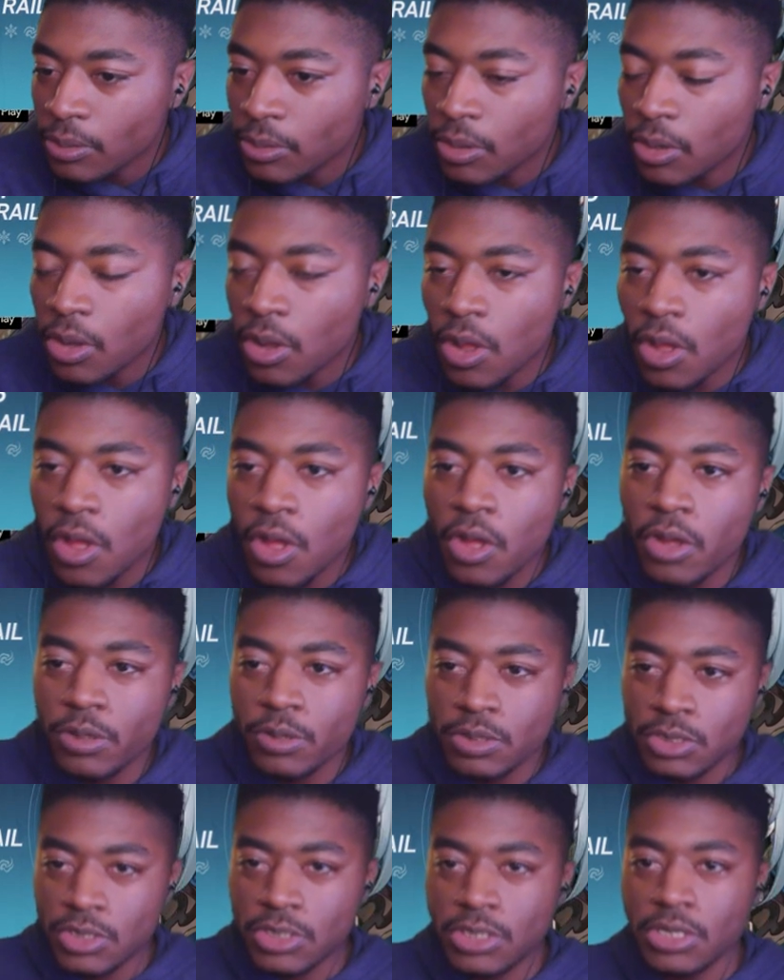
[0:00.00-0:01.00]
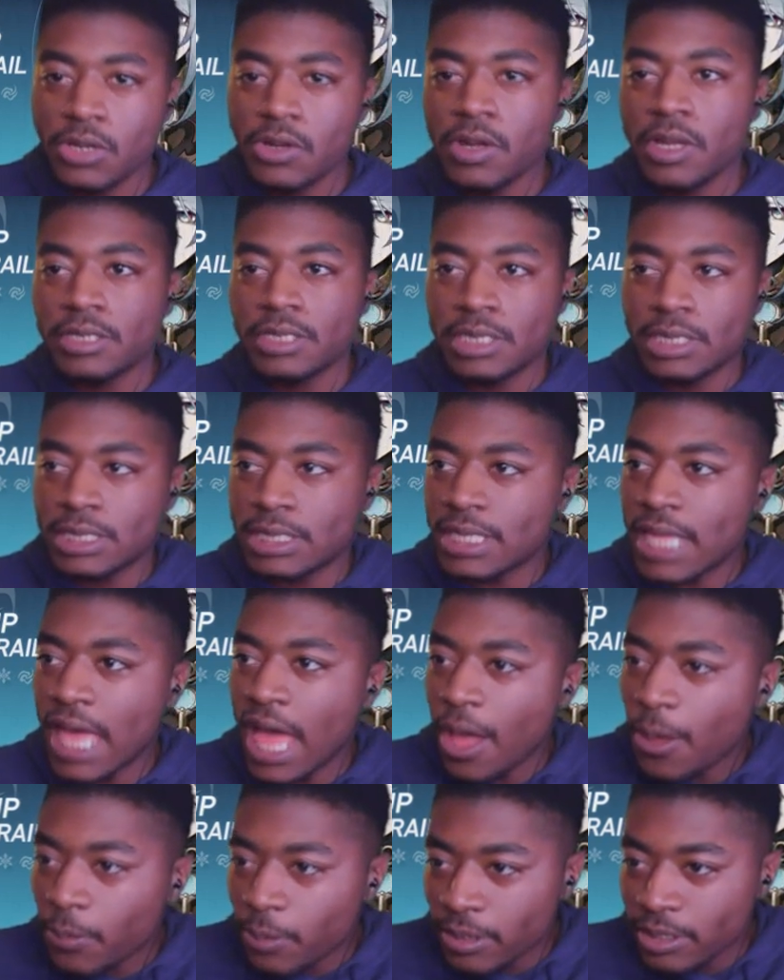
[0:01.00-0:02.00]
Oh, are you serious? Is
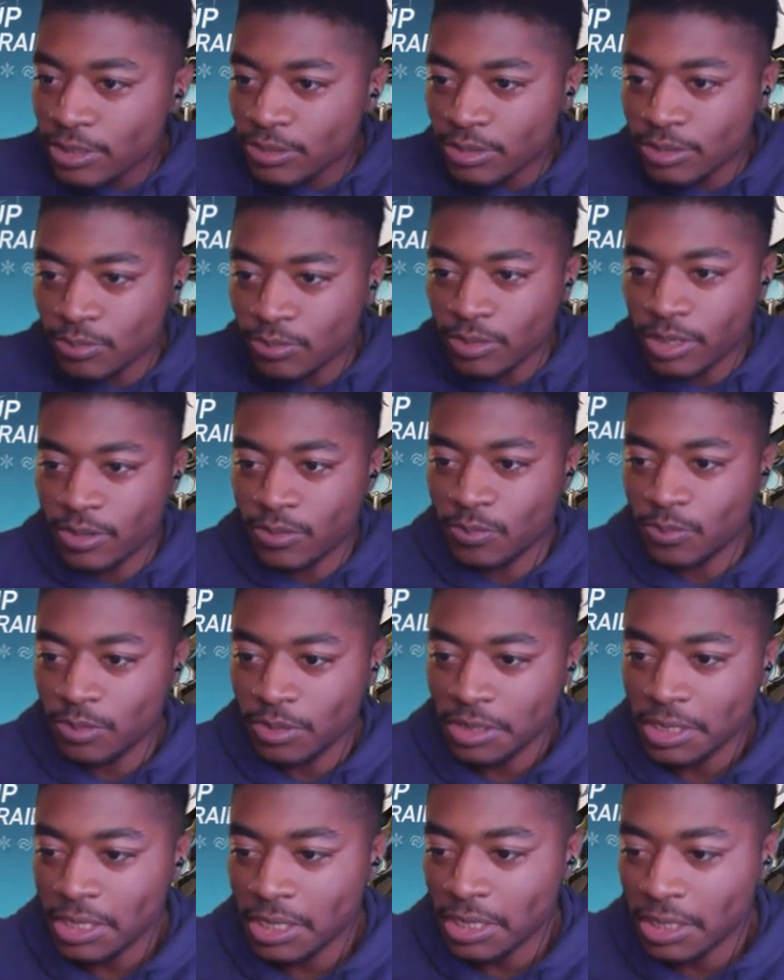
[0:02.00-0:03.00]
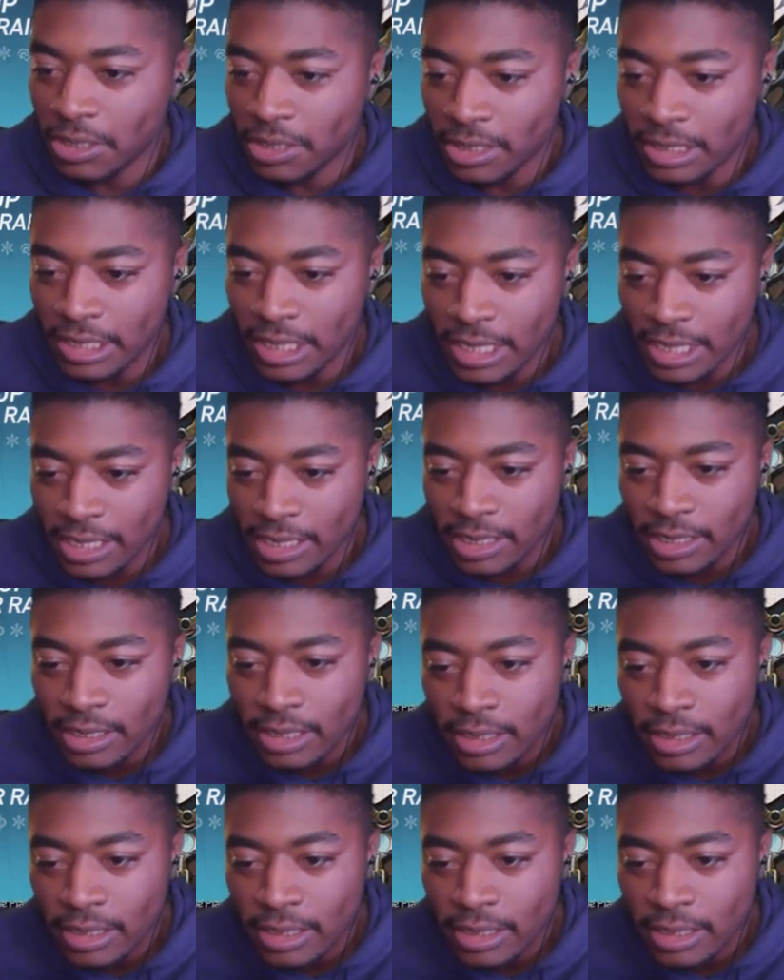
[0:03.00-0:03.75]
that what it's like really going to look like?